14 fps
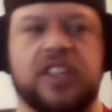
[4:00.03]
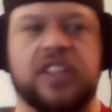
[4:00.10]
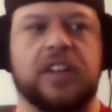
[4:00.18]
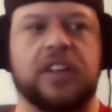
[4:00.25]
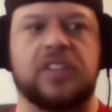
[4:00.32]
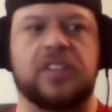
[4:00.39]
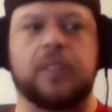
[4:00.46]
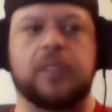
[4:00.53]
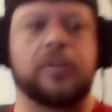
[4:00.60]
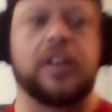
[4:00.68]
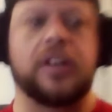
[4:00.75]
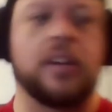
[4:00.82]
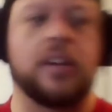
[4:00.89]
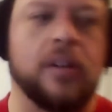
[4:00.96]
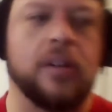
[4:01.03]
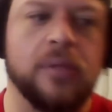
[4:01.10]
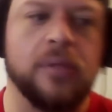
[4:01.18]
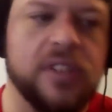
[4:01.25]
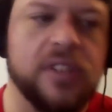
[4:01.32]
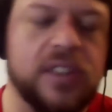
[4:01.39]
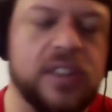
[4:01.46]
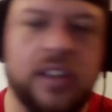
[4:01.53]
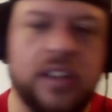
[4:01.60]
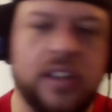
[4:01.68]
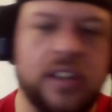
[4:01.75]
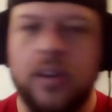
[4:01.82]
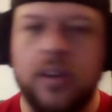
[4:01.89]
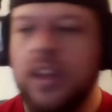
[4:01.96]
or something, or was
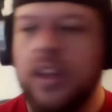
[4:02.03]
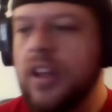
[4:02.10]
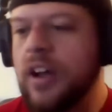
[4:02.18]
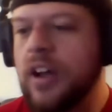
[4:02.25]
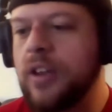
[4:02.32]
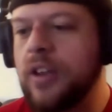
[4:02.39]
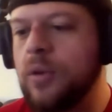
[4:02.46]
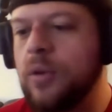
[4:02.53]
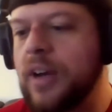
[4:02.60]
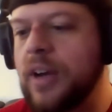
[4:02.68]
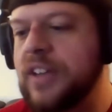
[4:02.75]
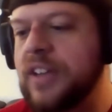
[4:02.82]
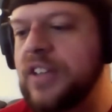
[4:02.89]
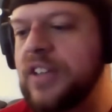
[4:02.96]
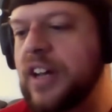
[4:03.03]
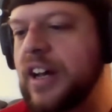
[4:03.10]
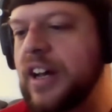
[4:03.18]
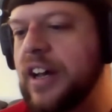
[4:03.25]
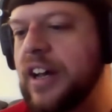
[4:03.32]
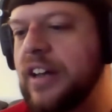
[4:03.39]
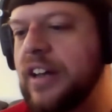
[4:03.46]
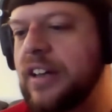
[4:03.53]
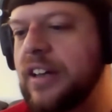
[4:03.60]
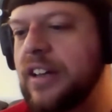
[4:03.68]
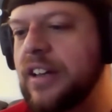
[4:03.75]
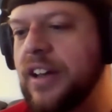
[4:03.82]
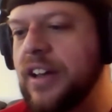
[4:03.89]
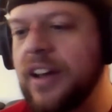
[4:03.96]
otherwise
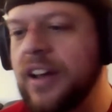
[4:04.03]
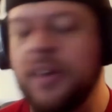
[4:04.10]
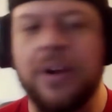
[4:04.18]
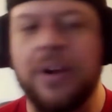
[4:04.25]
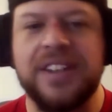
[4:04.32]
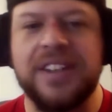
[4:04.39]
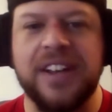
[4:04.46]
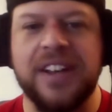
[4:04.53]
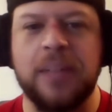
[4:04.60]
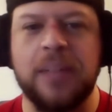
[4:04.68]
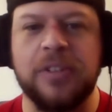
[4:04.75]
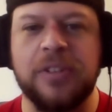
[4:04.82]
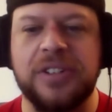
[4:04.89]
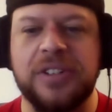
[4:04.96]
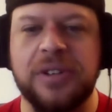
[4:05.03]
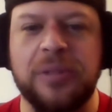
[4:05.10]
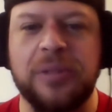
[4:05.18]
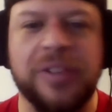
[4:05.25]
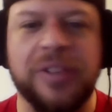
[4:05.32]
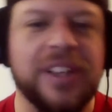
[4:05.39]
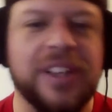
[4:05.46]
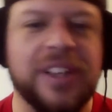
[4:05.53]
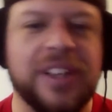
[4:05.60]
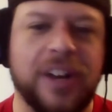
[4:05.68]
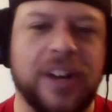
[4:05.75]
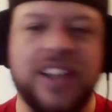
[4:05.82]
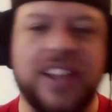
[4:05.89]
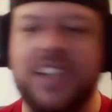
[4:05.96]
otherwise unable to complete the
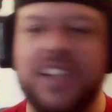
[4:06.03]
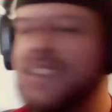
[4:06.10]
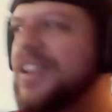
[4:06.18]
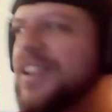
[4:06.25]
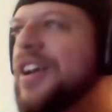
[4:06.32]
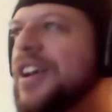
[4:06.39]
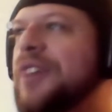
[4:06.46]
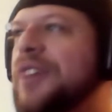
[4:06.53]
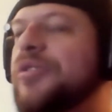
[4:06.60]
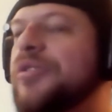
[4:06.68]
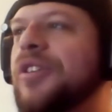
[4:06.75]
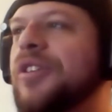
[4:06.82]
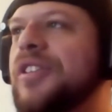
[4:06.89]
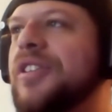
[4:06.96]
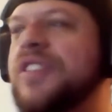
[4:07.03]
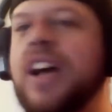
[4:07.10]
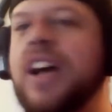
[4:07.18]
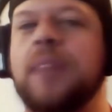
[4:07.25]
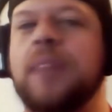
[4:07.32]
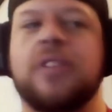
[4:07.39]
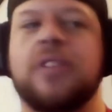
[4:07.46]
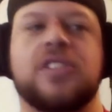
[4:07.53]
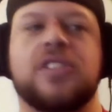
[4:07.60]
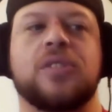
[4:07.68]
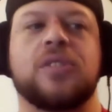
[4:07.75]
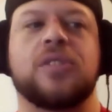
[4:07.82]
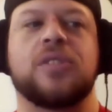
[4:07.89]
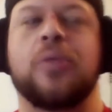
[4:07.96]
project for a long time, and so they
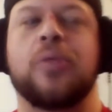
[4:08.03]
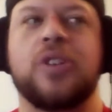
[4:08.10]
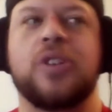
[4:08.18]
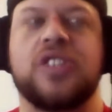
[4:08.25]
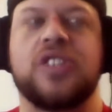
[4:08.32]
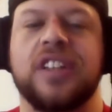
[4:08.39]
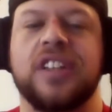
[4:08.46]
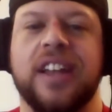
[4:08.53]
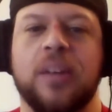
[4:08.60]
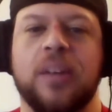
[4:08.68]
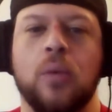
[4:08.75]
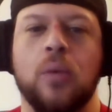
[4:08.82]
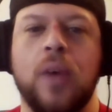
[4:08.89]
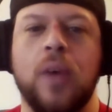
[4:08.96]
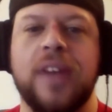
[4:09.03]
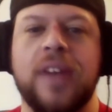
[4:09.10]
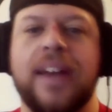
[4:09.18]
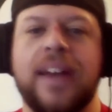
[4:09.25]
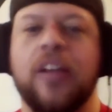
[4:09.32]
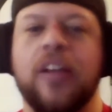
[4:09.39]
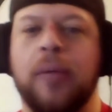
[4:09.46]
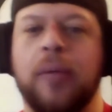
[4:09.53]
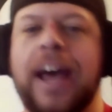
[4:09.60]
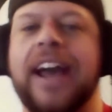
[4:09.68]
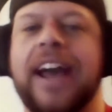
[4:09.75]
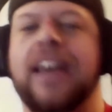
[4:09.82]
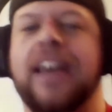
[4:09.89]
pushed it like way the hell back,